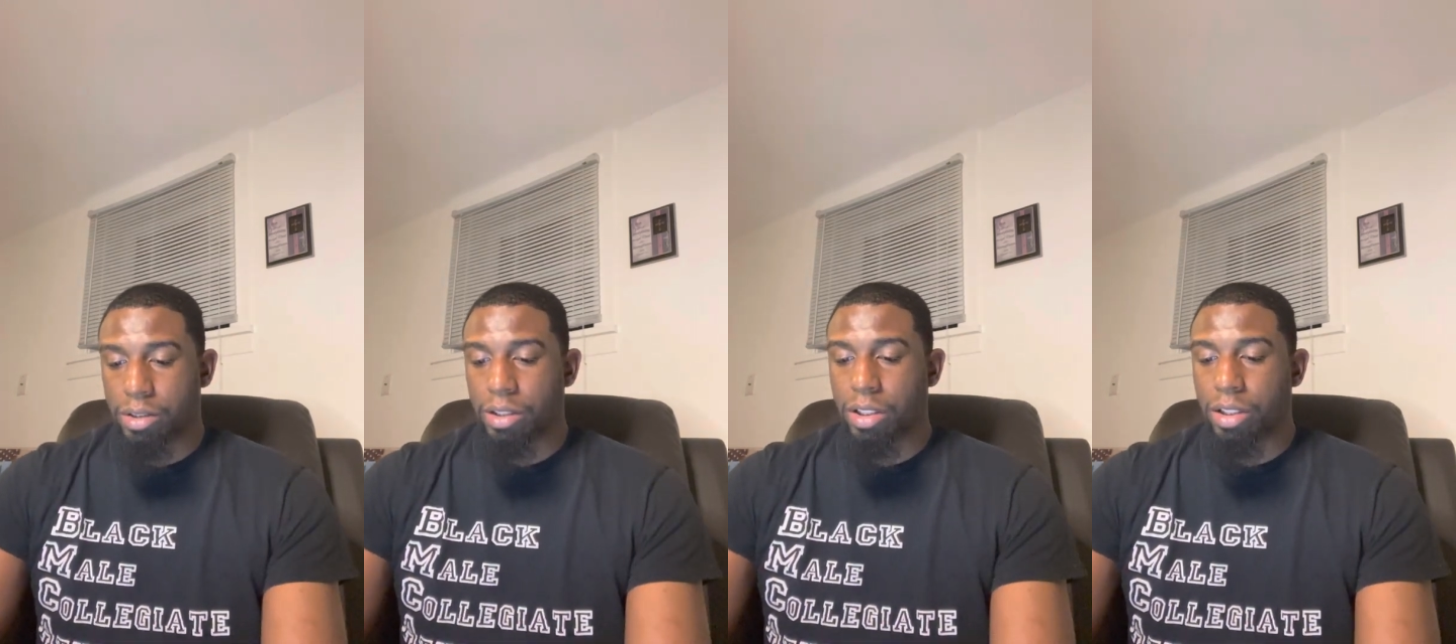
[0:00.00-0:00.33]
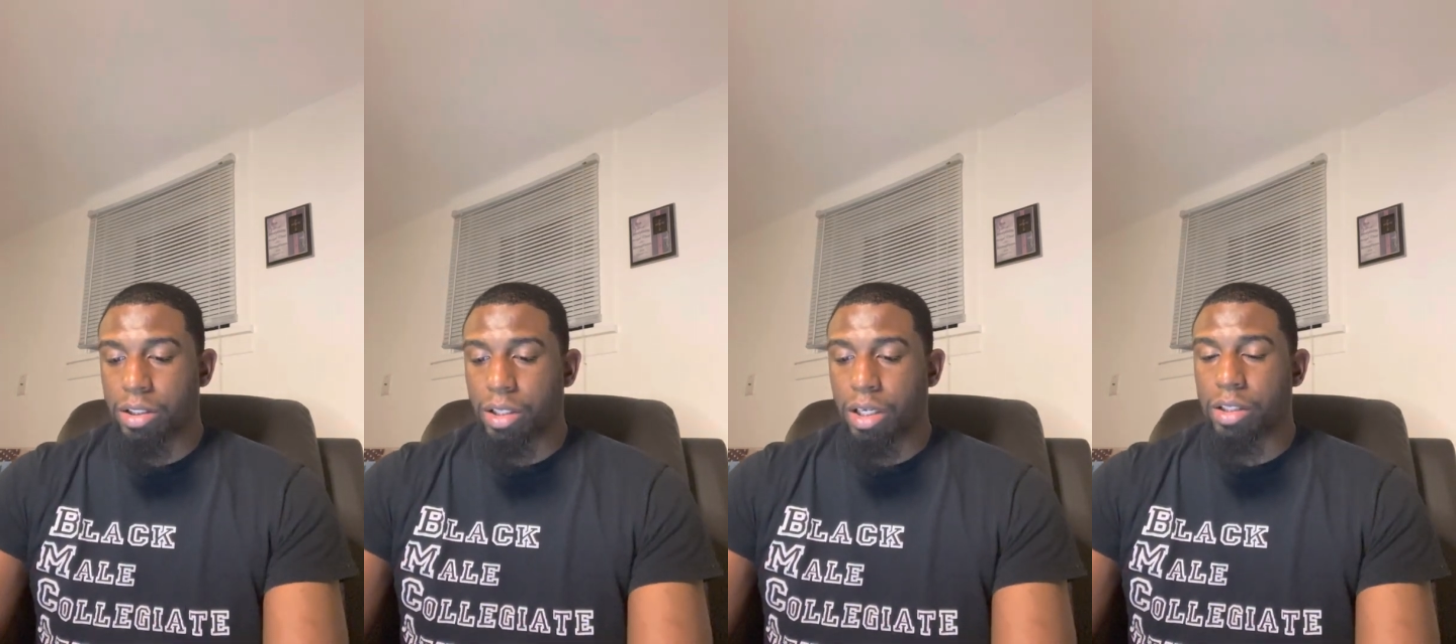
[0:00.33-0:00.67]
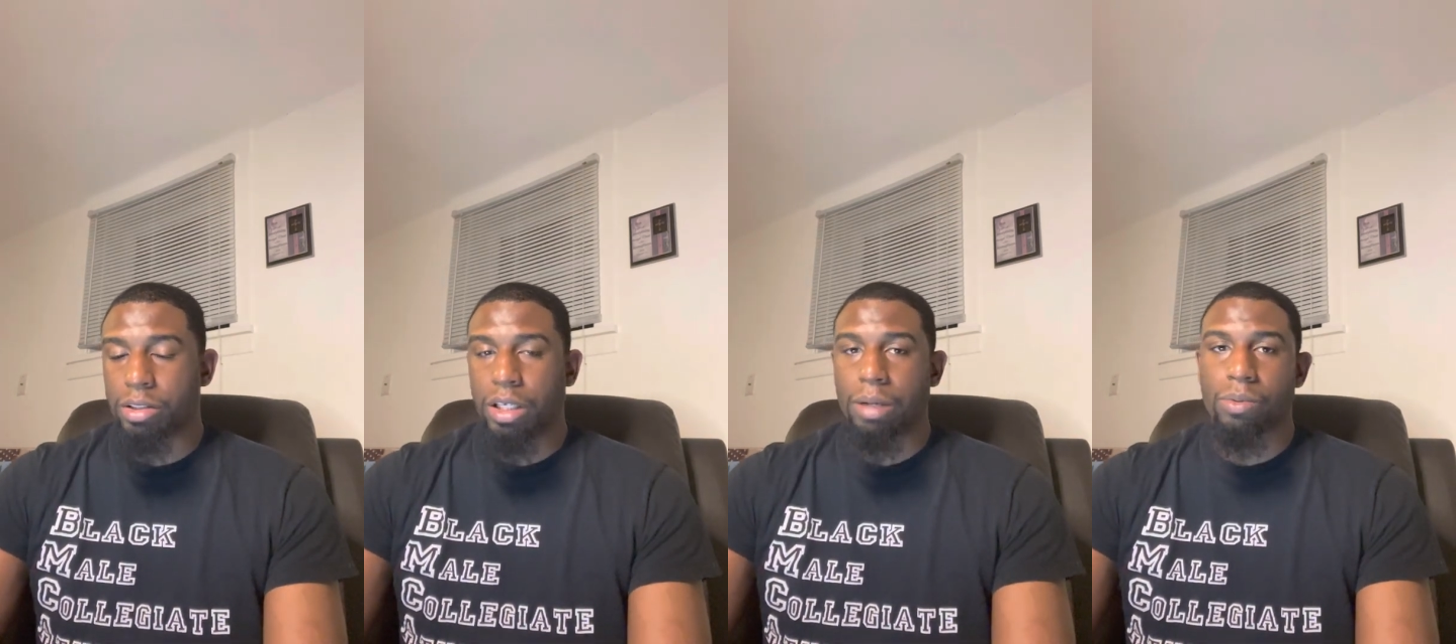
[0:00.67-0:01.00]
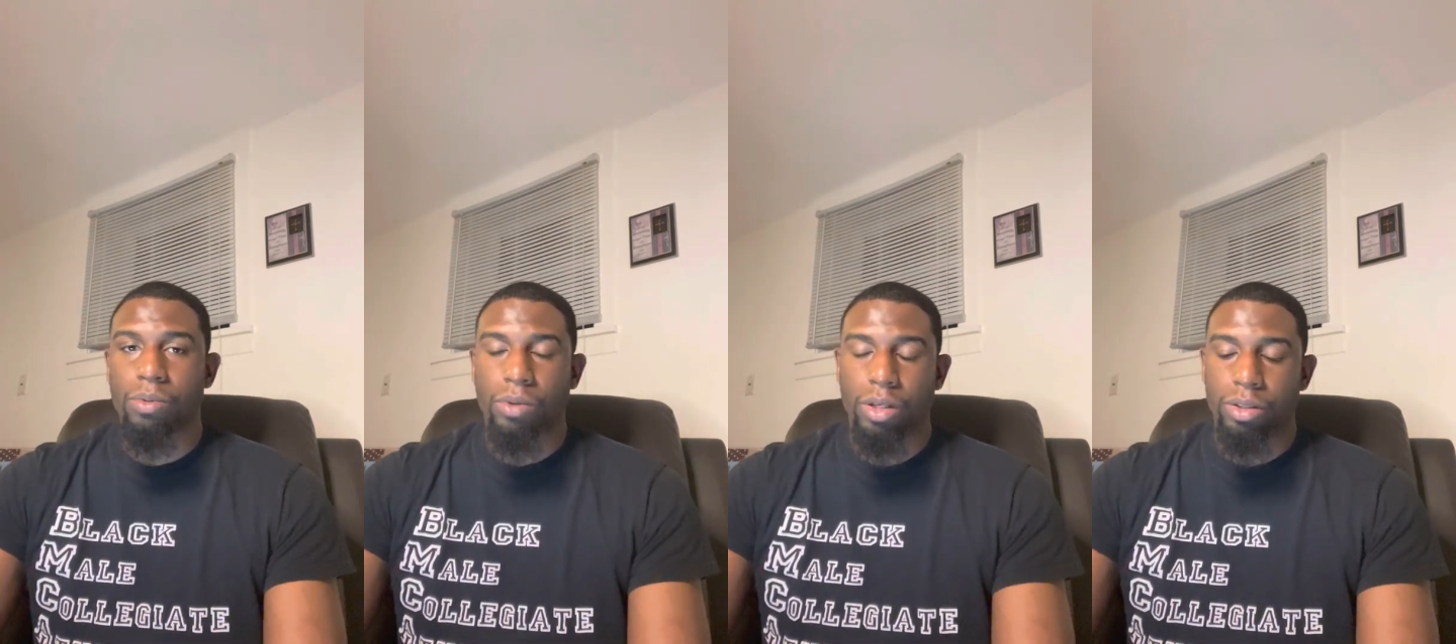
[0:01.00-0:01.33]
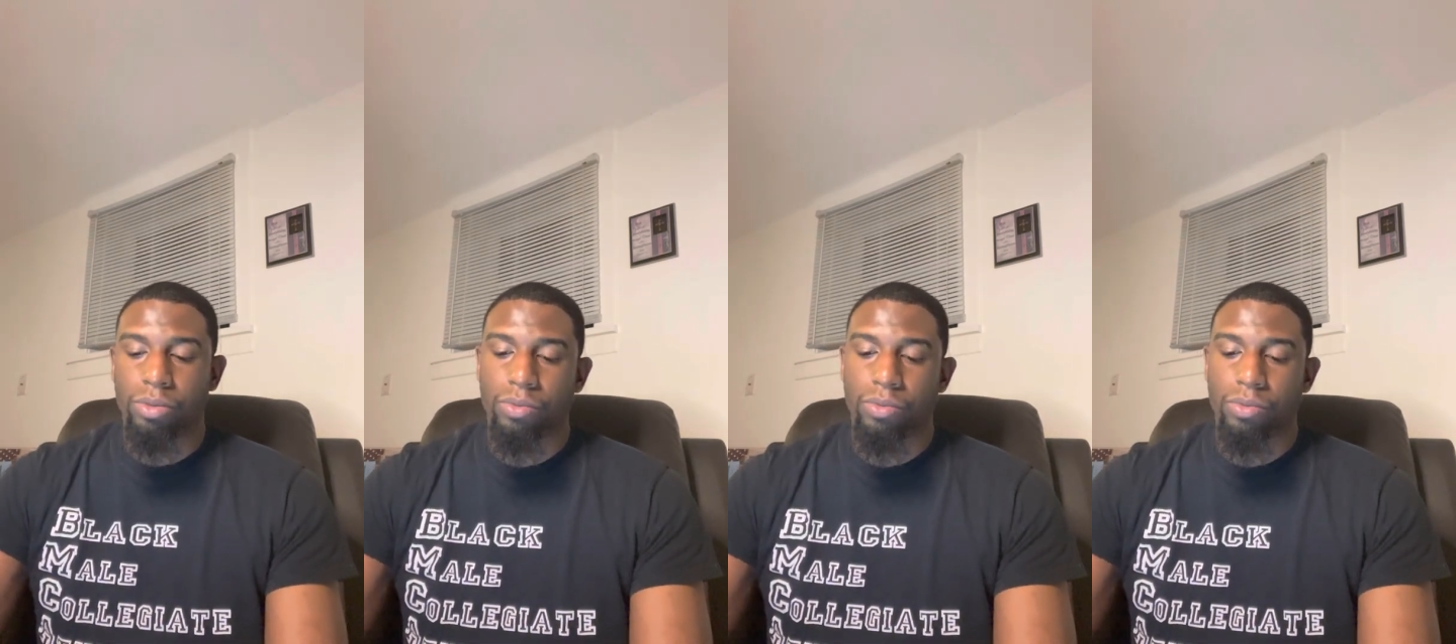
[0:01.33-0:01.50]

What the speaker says: seen in data table 1,